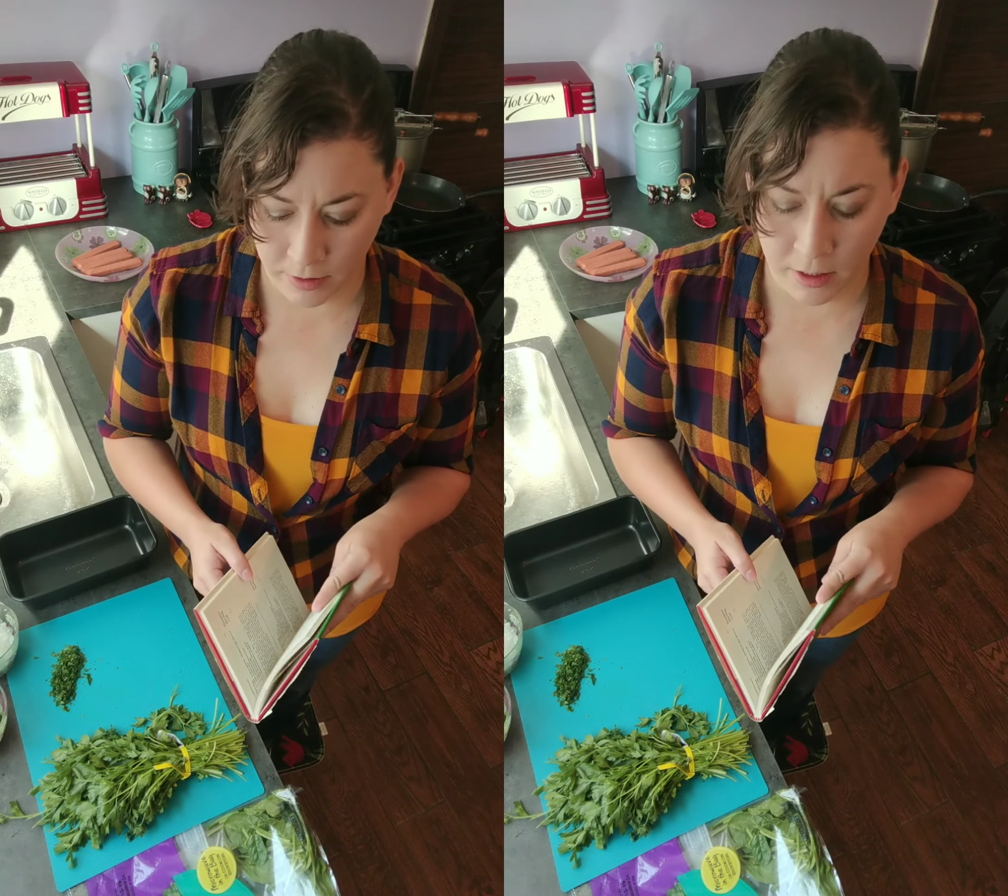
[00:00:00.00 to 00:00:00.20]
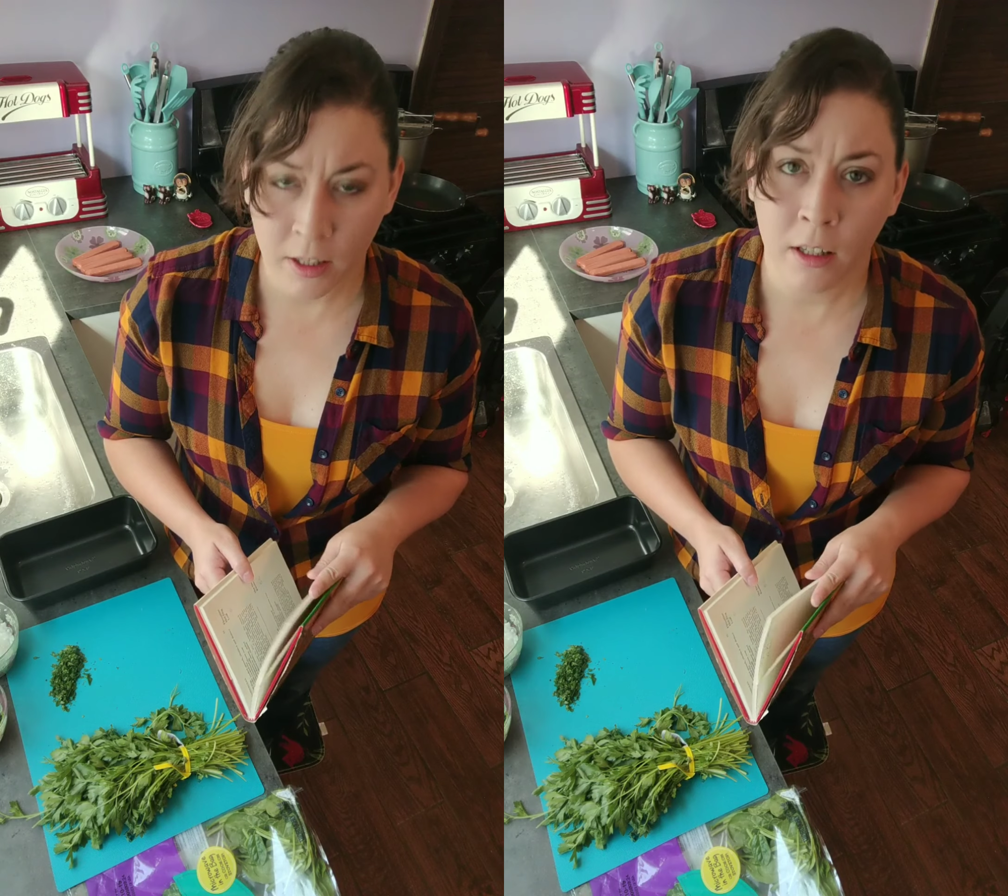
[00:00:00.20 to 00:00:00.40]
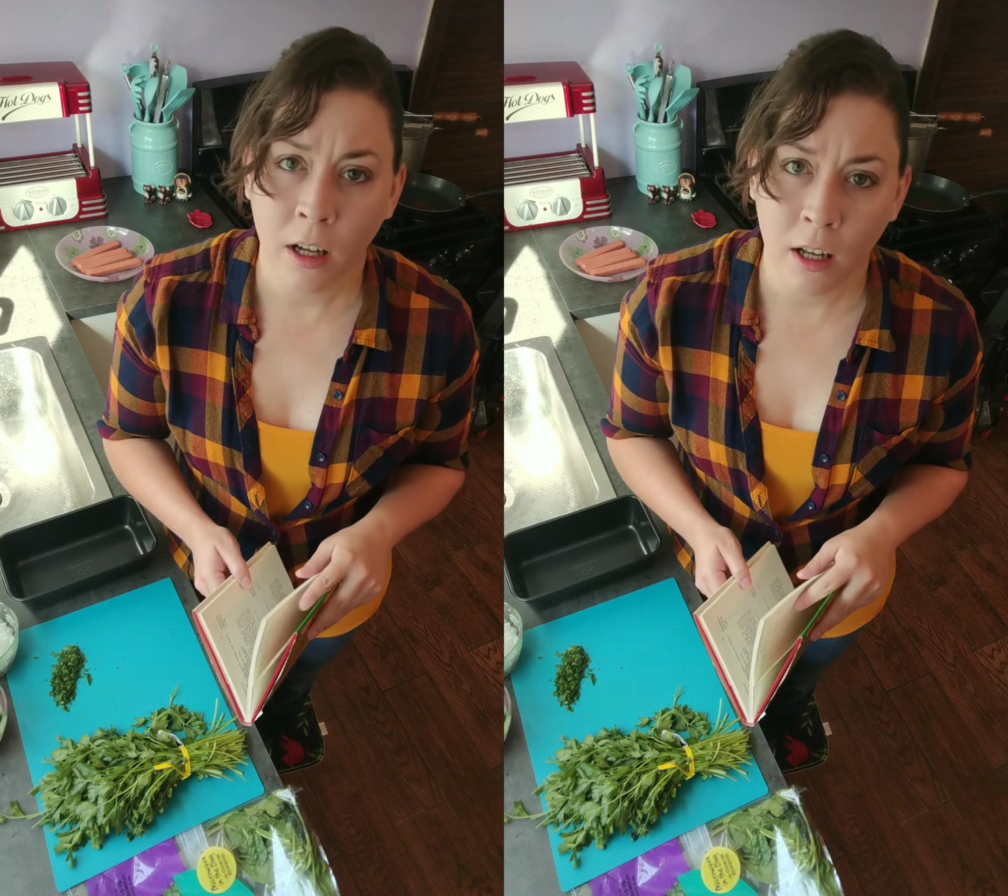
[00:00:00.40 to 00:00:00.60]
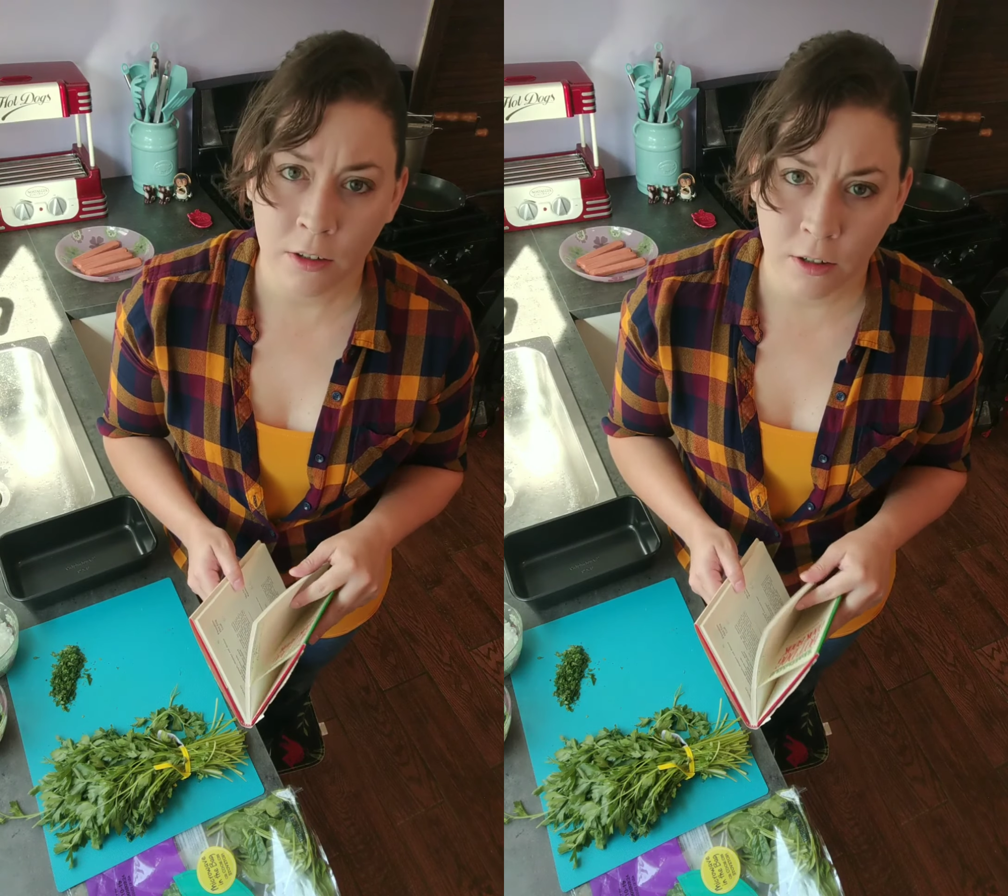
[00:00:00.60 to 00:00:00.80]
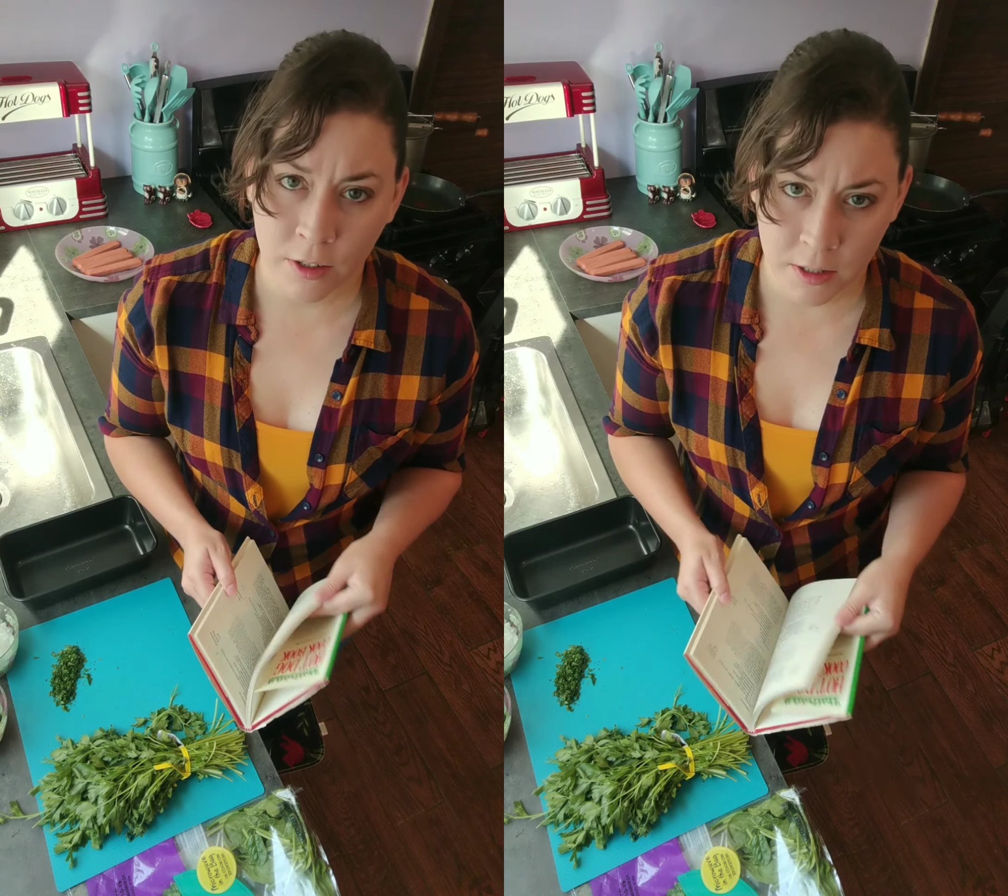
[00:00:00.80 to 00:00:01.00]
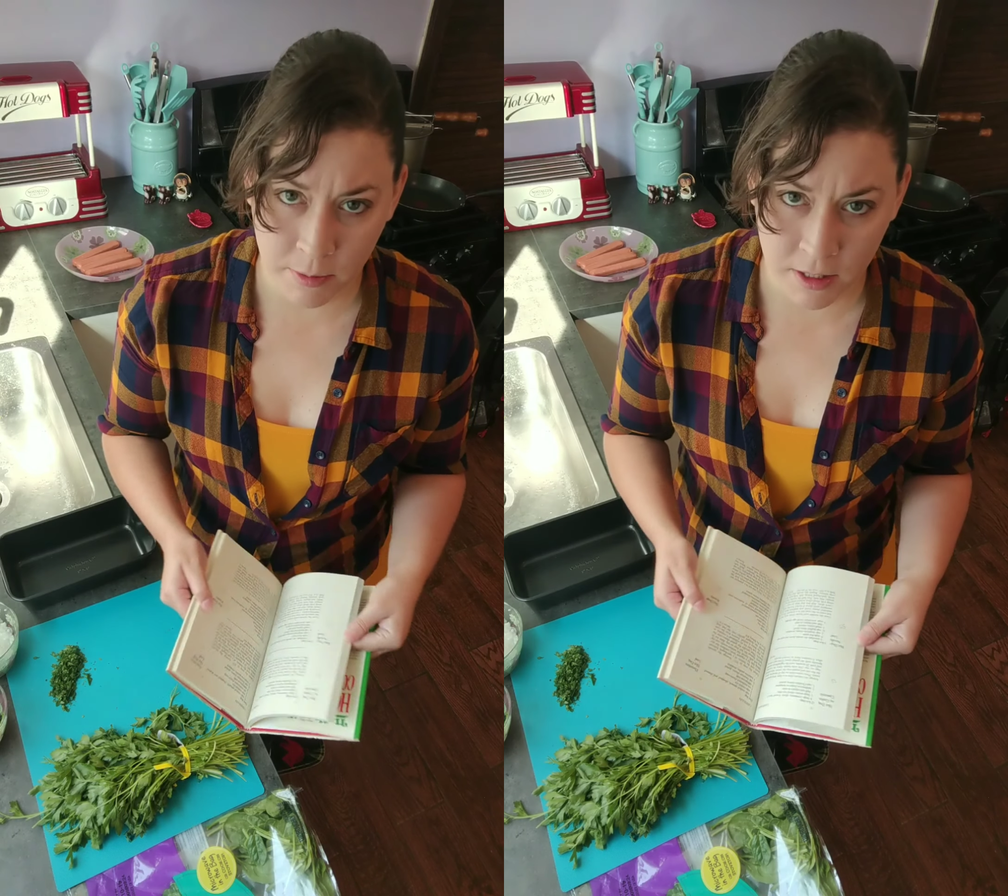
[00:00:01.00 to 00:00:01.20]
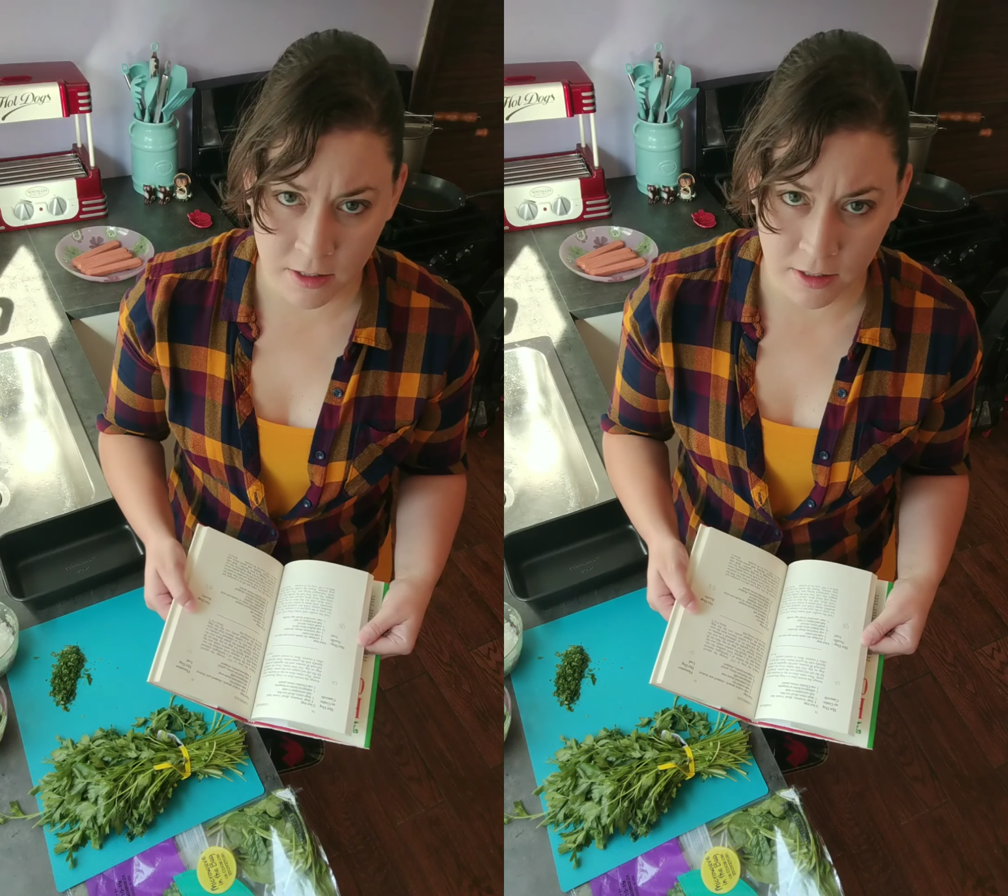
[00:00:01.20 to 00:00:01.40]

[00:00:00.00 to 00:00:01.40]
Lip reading: The hot dog recipes